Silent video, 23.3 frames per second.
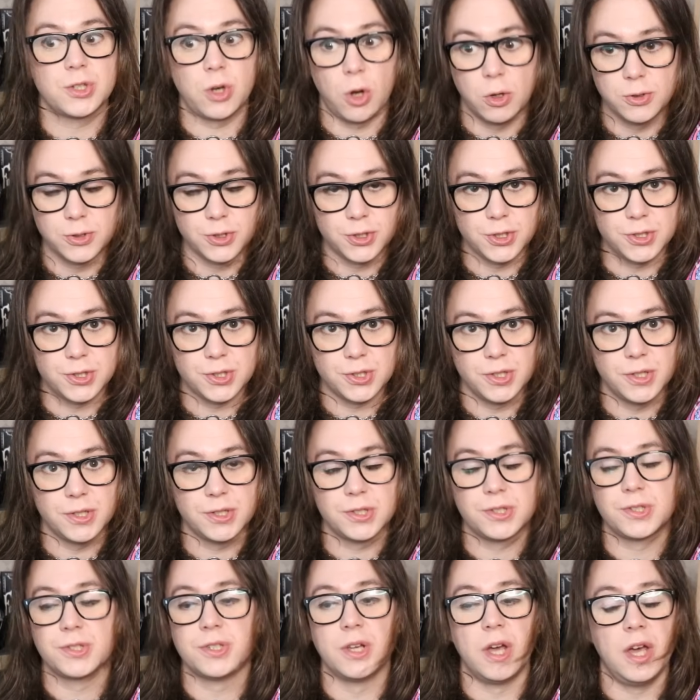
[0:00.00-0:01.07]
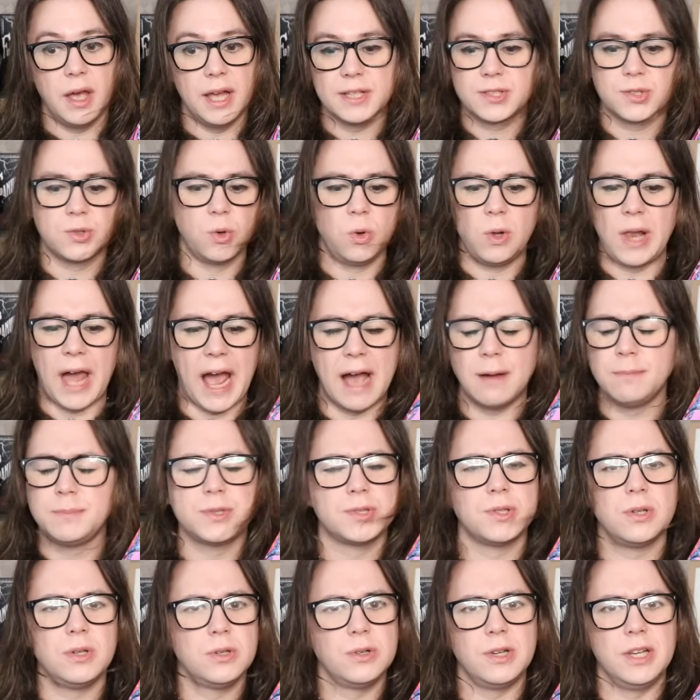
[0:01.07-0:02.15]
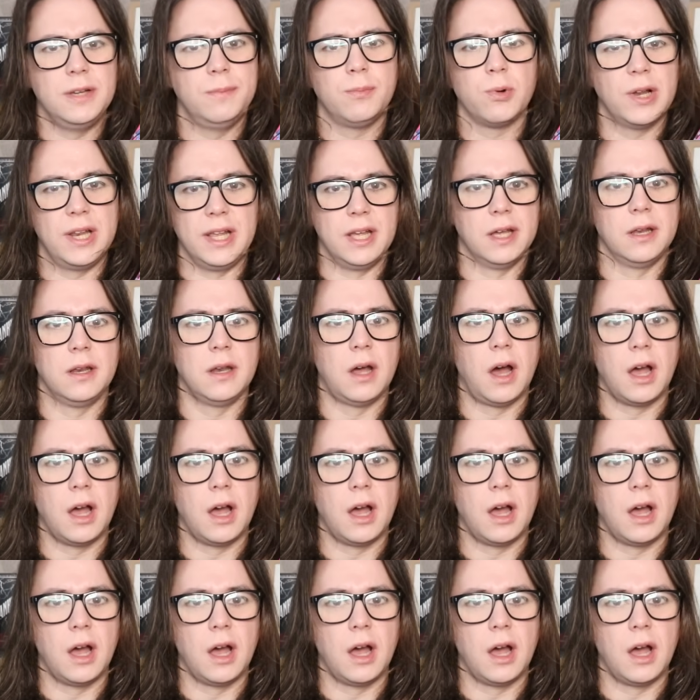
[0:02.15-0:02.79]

consciousness, it's all absolutely brilliant.